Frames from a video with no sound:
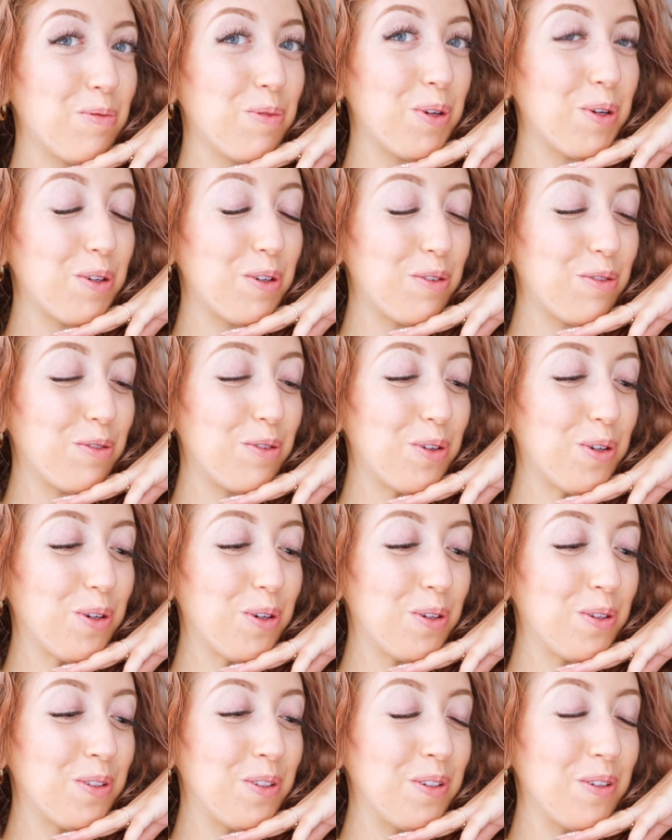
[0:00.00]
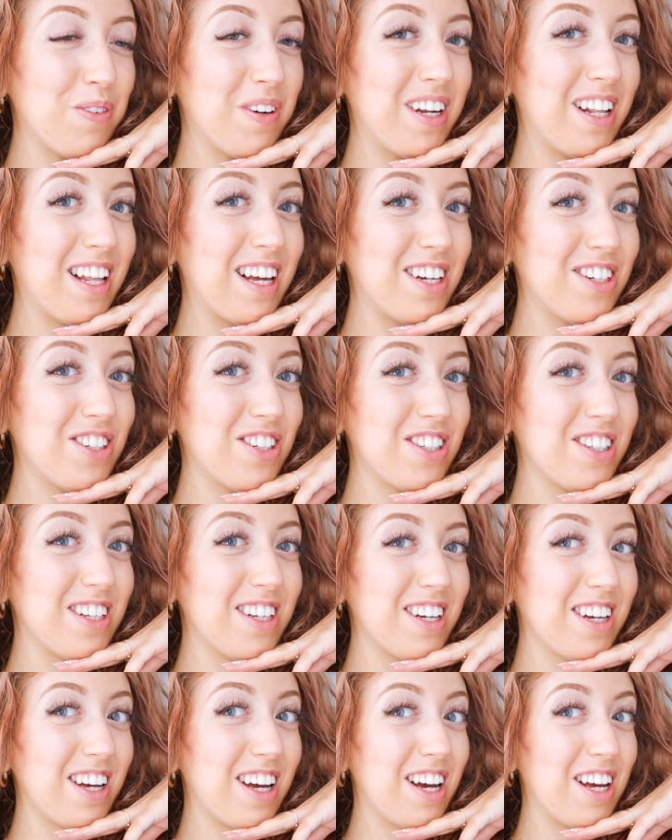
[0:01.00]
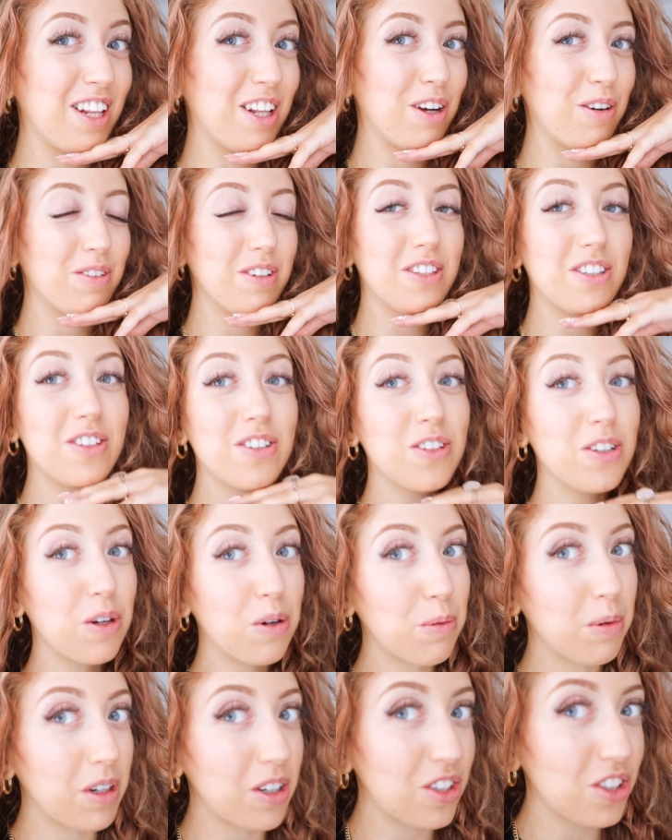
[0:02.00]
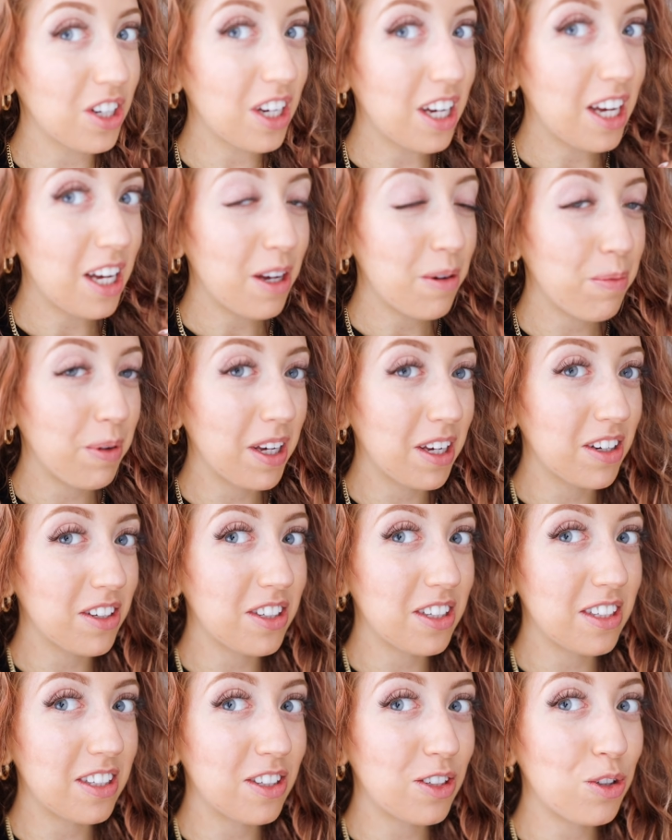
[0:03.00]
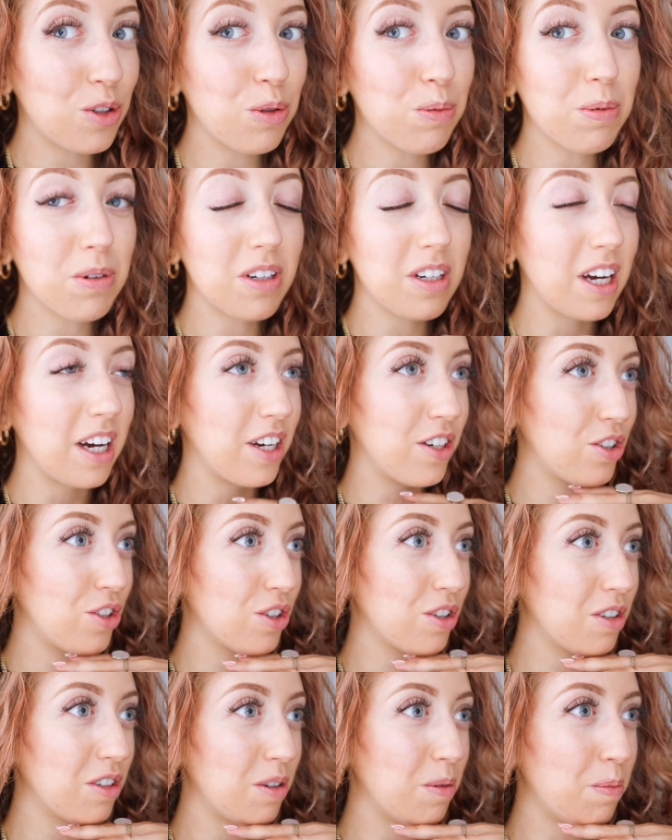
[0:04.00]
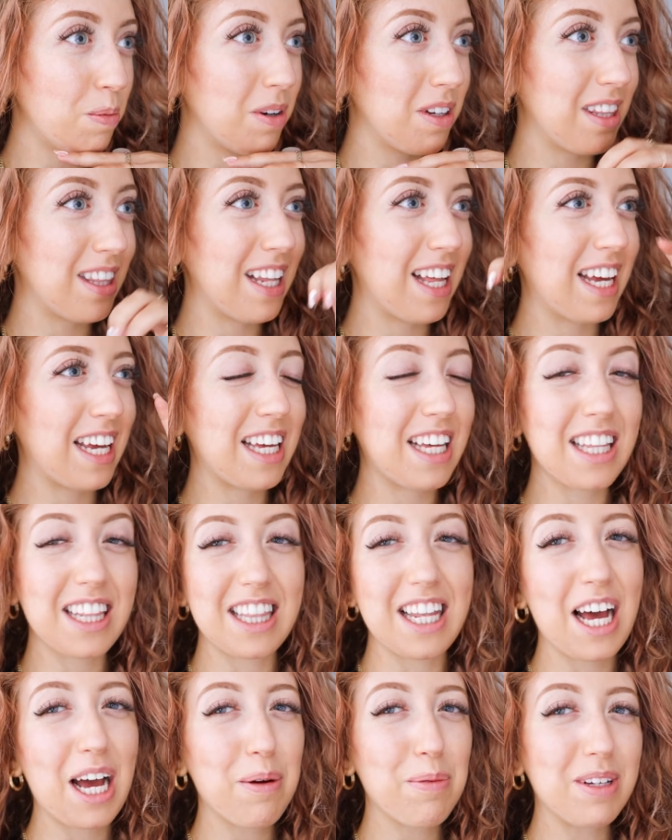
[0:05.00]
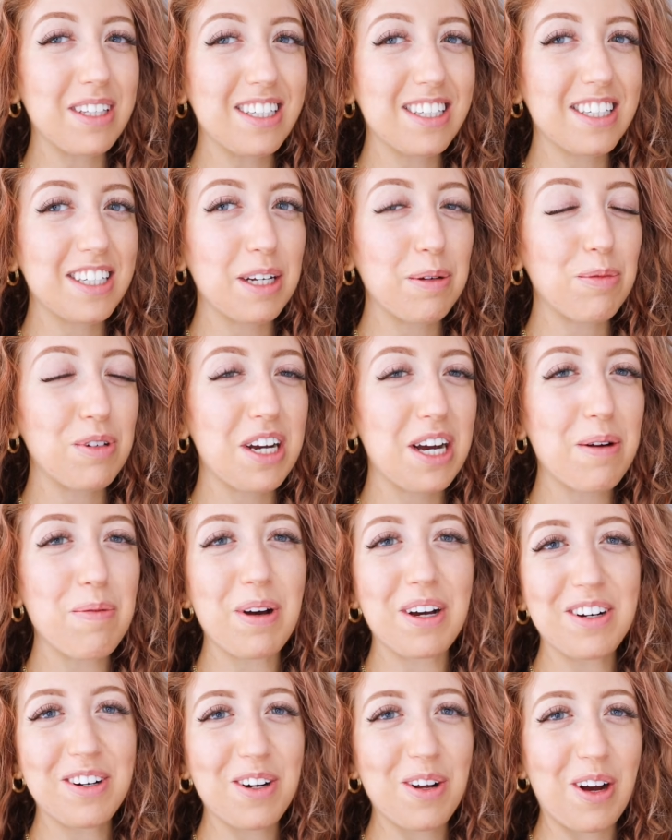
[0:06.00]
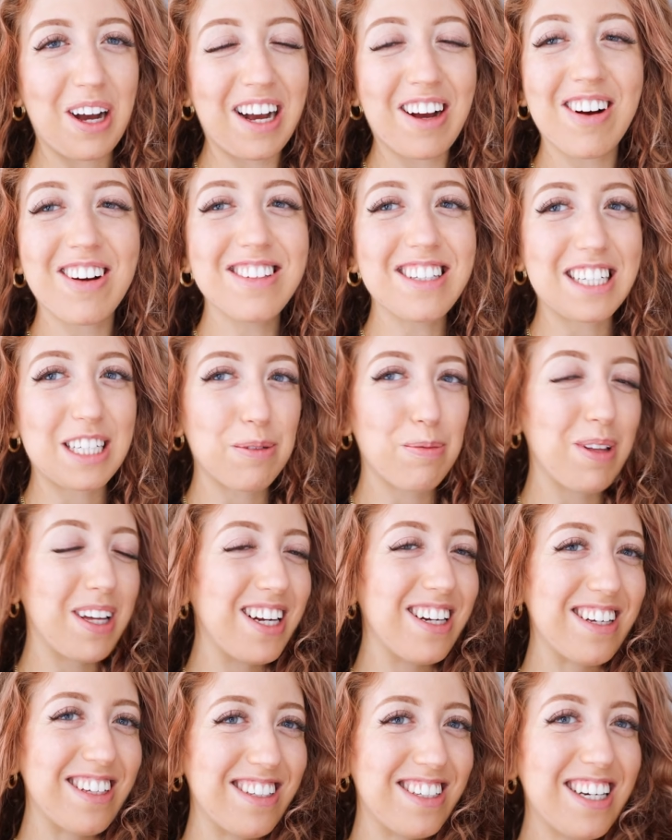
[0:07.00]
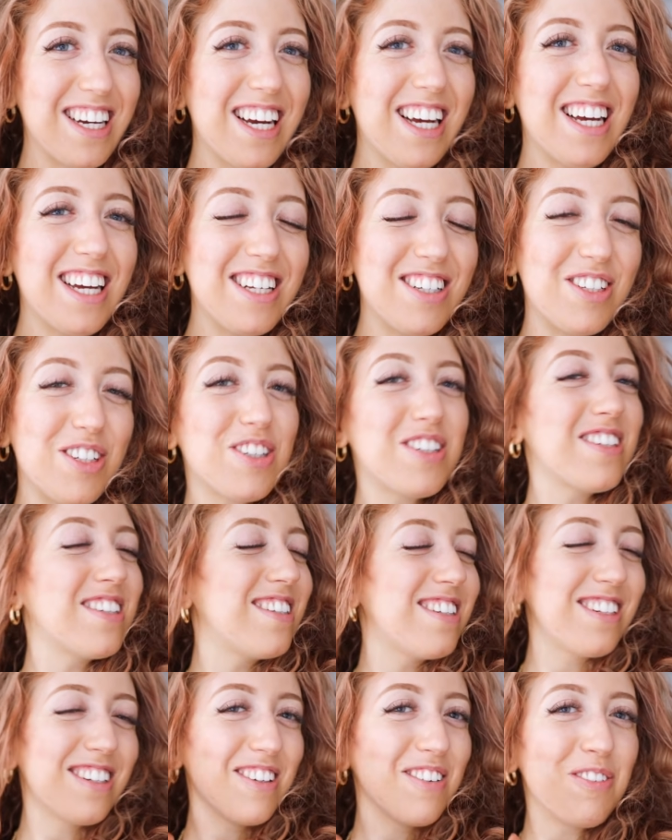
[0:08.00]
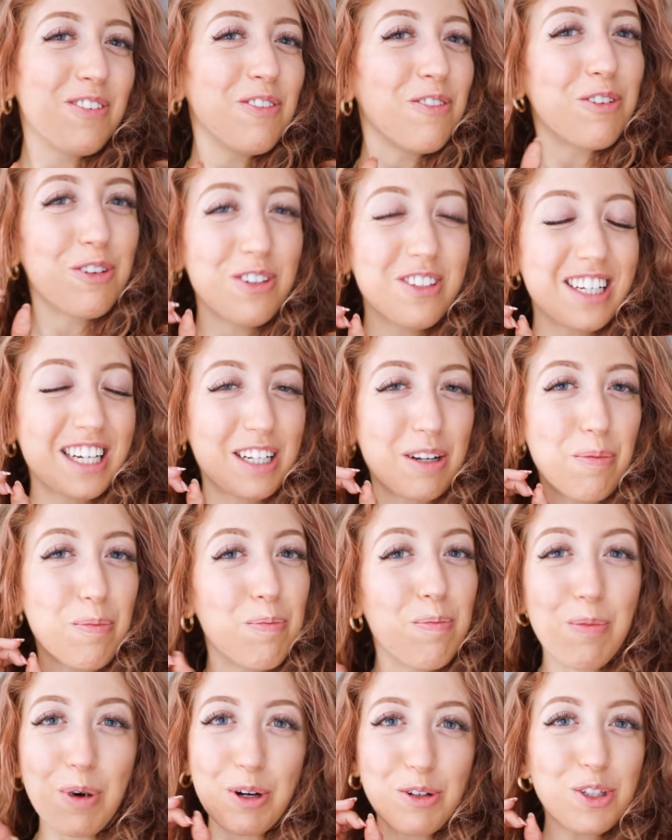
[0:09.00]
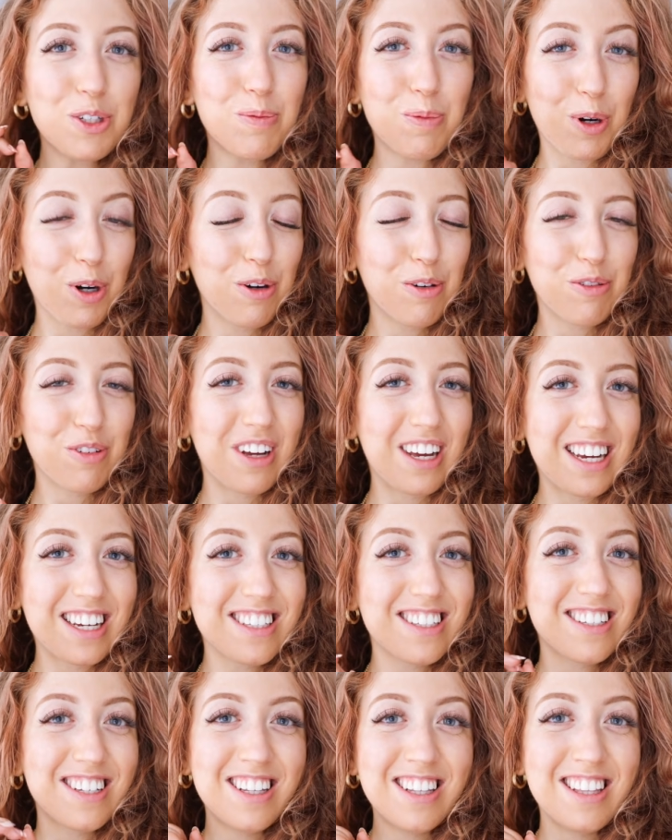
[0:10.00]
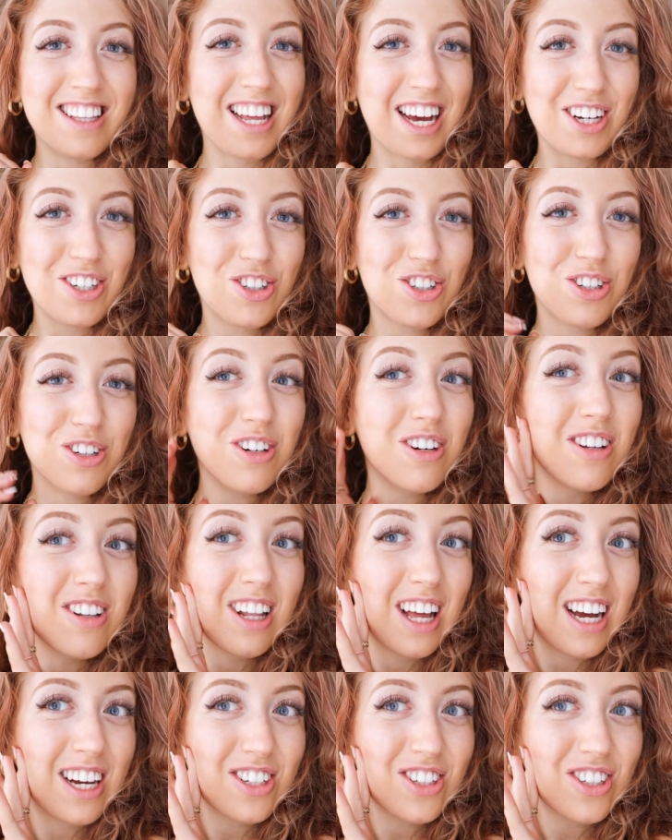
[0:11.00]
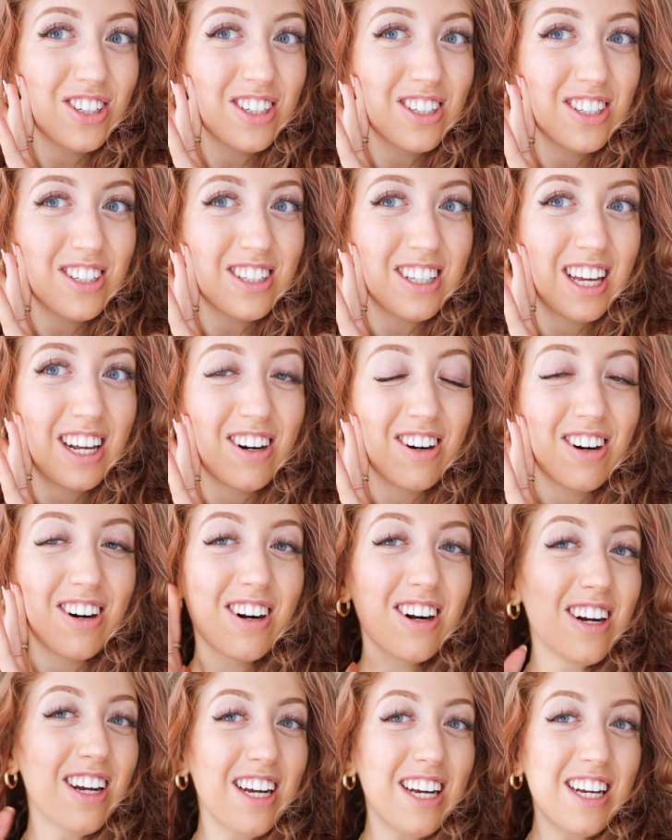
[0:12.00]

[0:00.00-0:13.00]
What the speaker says: beautiful do my lashes look? I love it so much because it's super natural but like glam at the same time. I don't know, I can't explain it. It just feels like the most perfect natural lashes that are